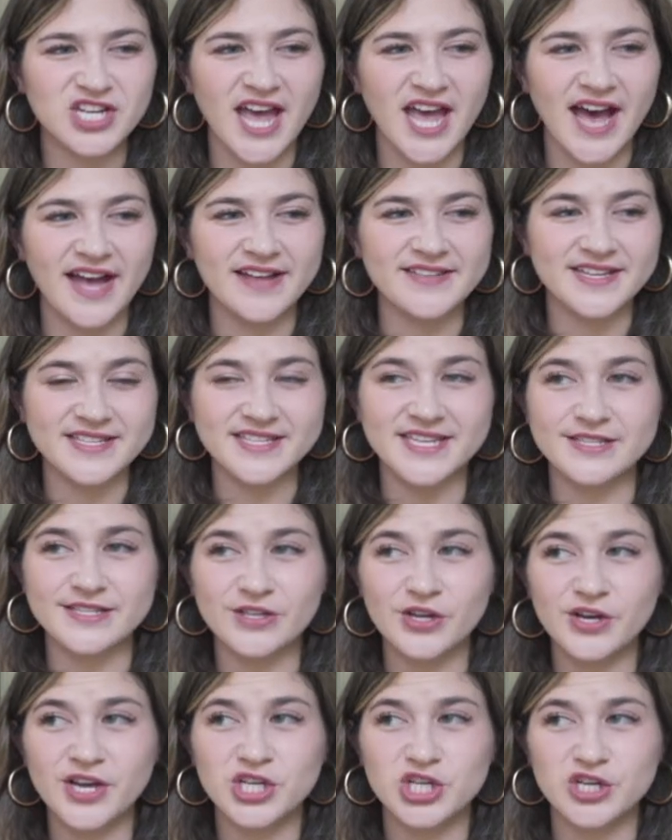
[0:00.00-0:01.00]
chat that
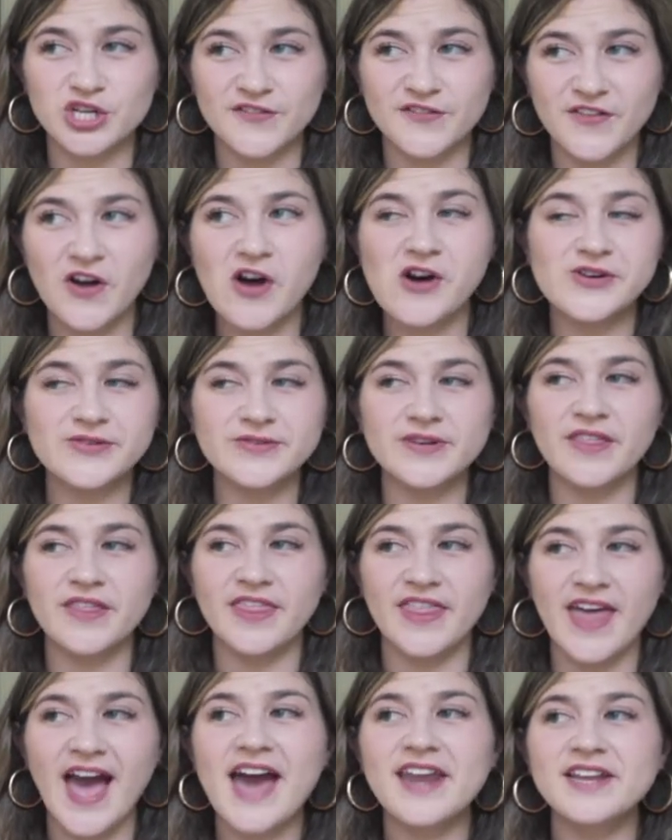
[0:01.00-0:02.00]
says, look at your
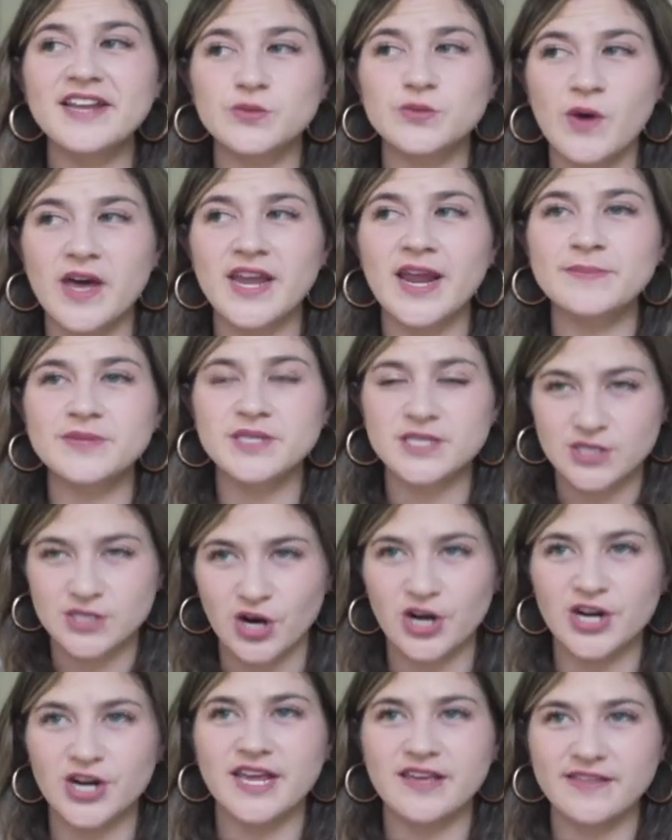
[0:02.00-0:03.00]
phone, that is when I'm
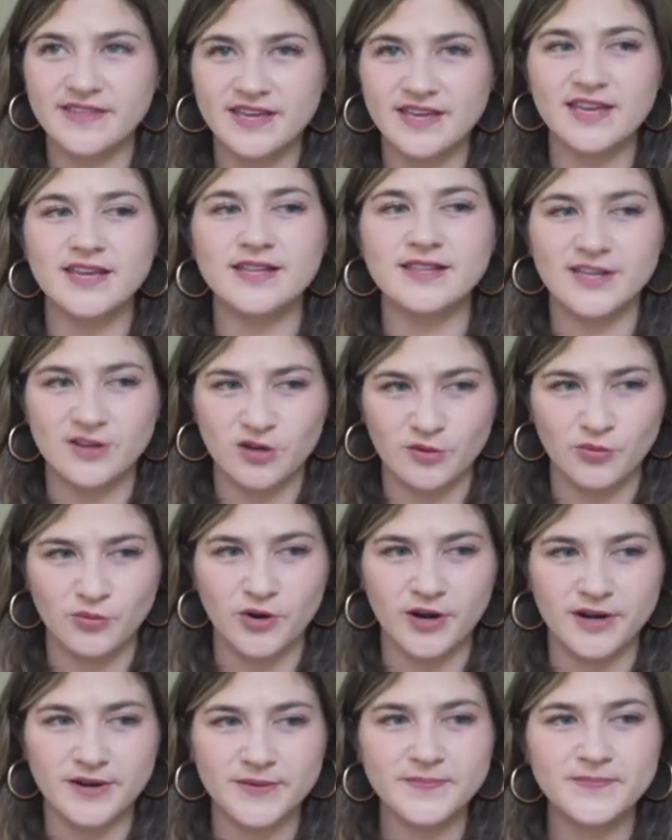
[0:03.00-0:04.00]
starting the
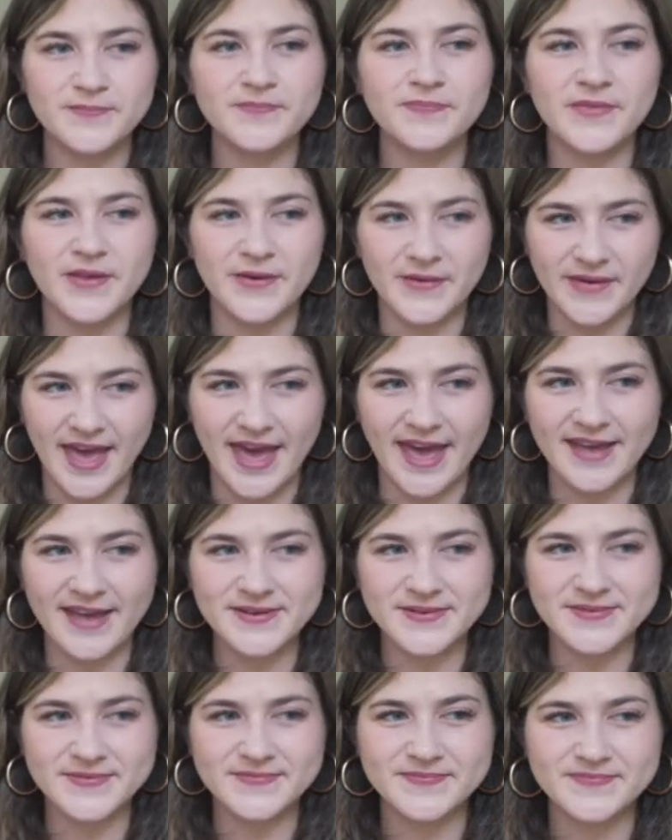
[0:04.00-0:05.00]
leaderboard,
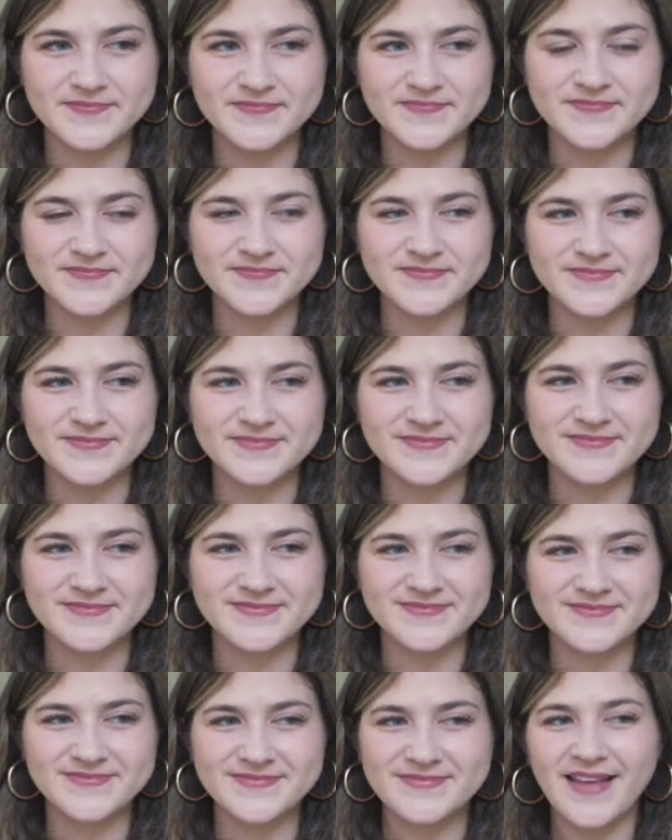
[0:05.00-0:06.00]
okay?
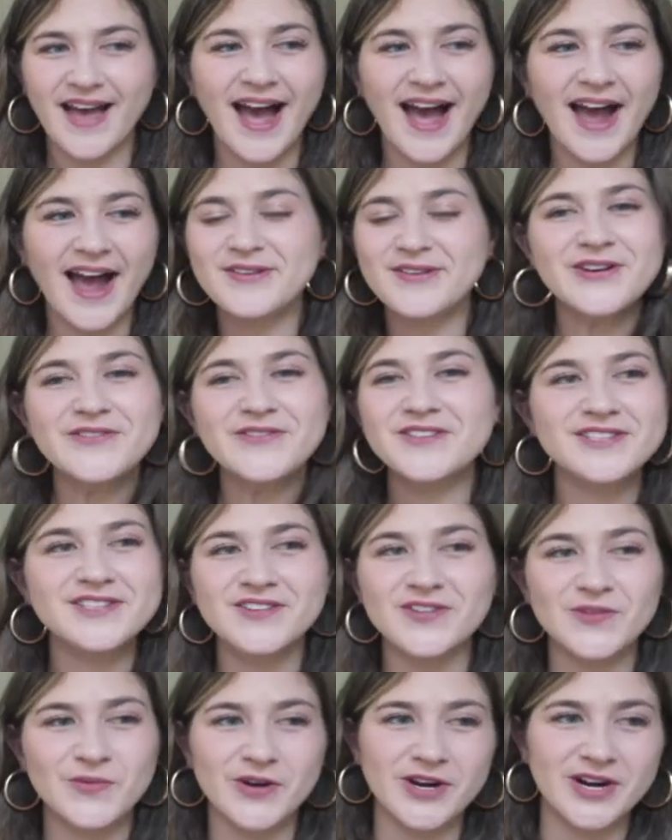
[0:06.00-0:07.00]
I don't know if this is
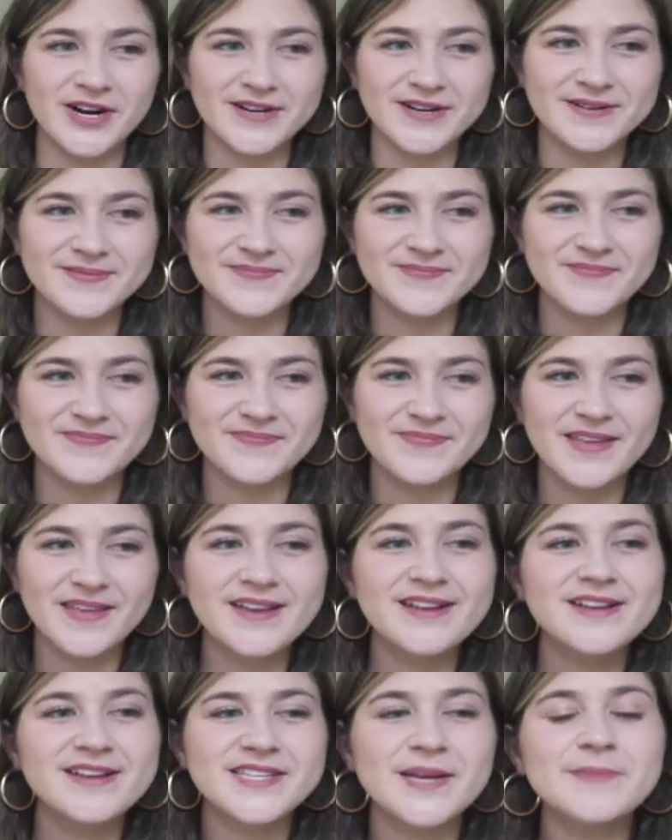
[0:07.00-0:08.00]
gonna work.
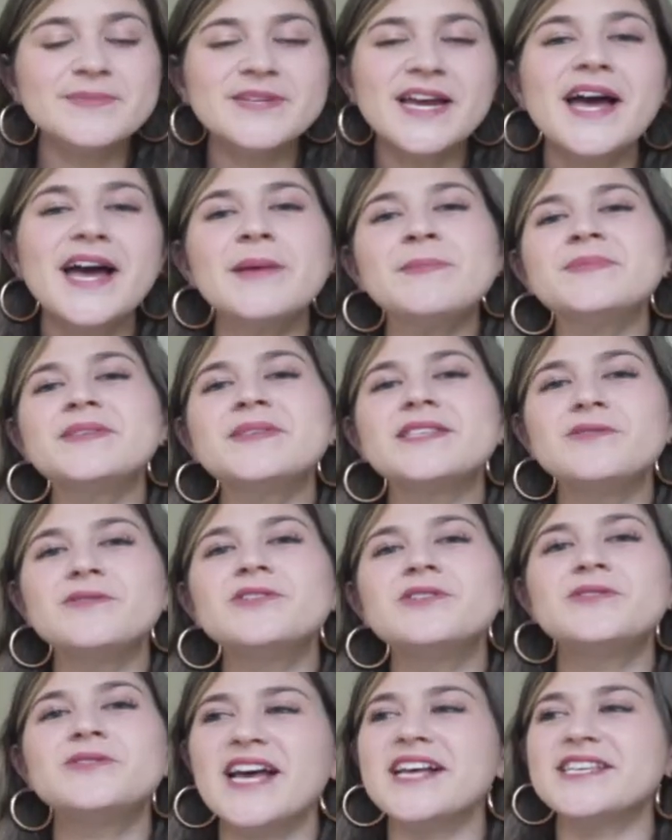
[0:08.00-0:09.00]
Sometimes
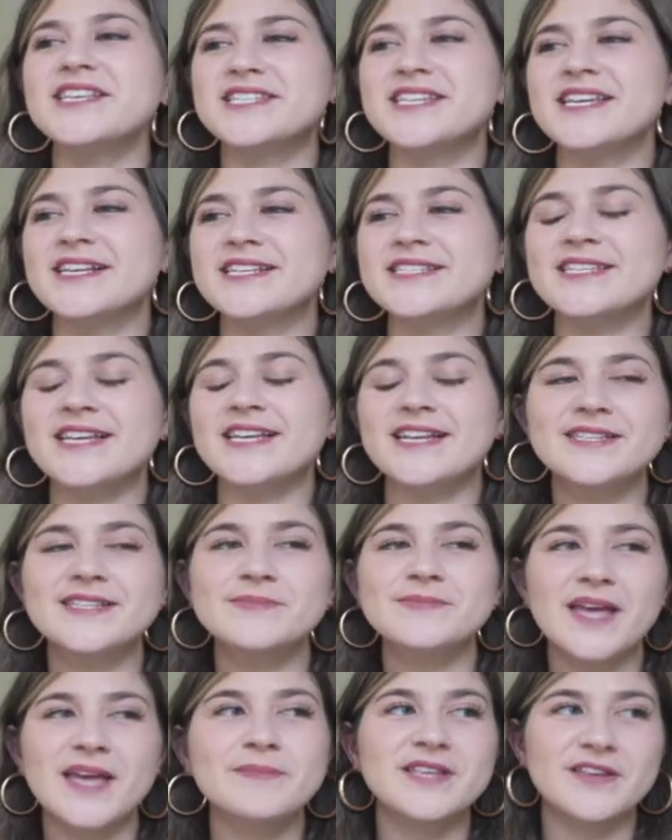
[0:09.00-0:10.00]
you do testings and
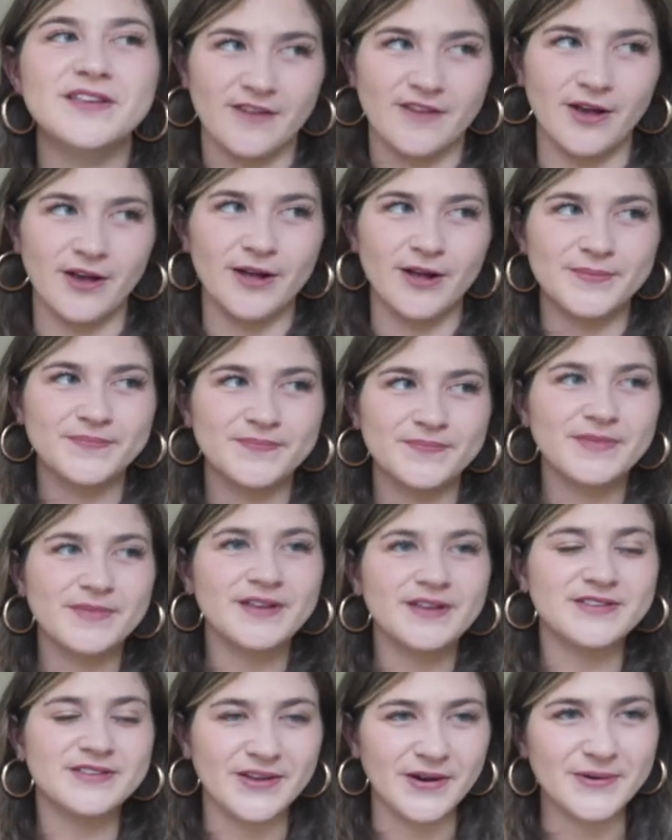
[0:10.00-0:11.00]
sometimes they fail.
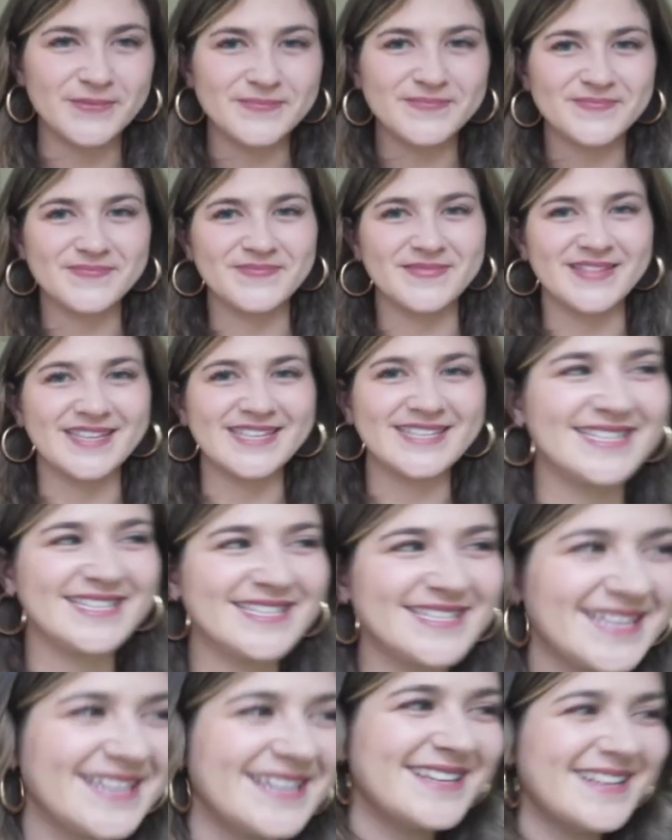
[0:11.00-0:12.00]
So this
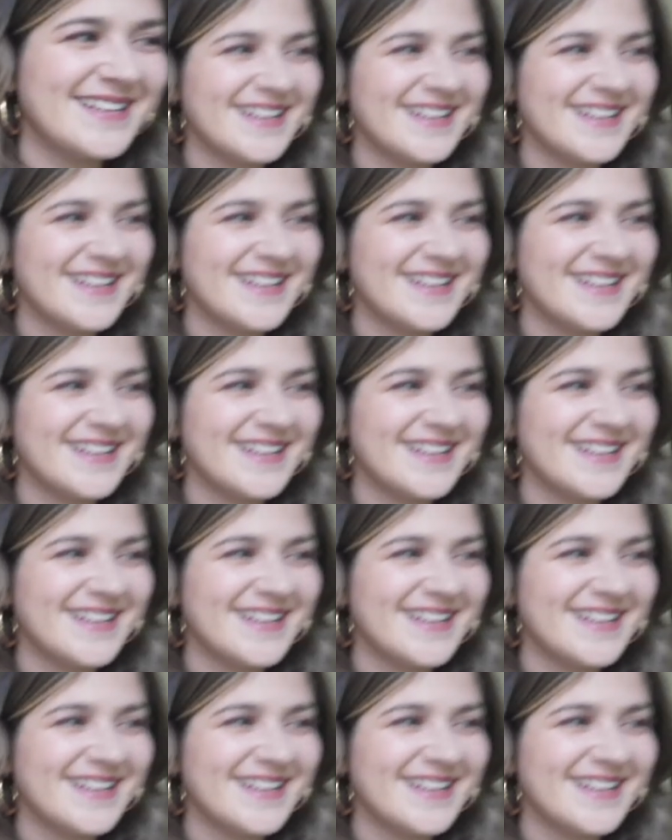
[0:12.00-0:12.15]
is,